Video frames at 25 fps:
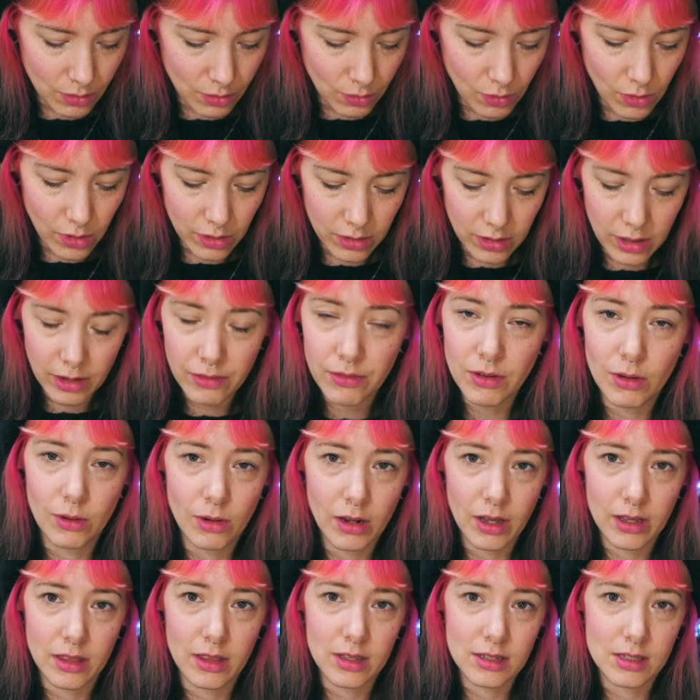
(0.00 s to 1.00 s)
want, I feel
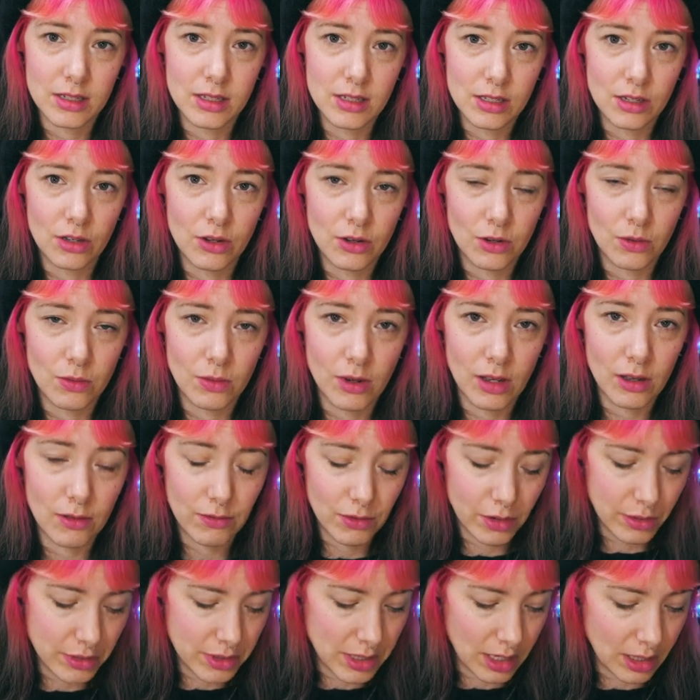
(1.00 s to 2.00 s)
like this is a good way
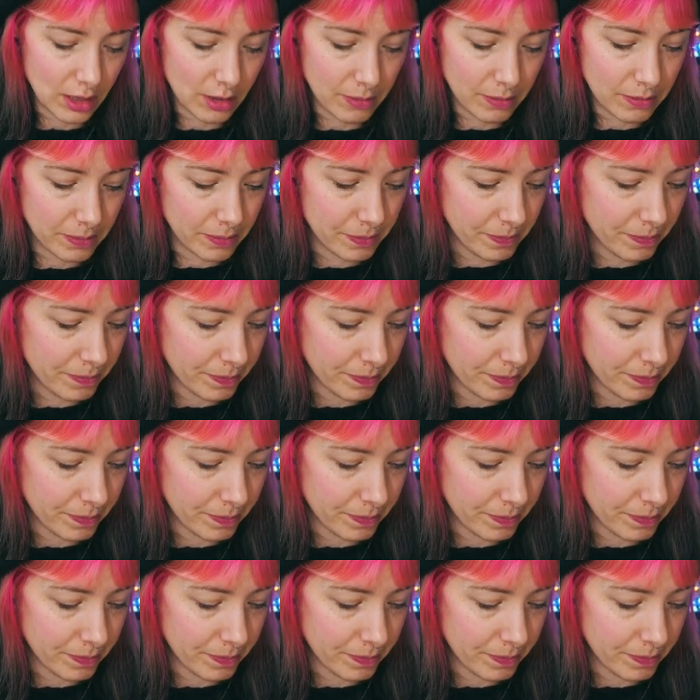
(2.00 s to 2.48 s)
of using them.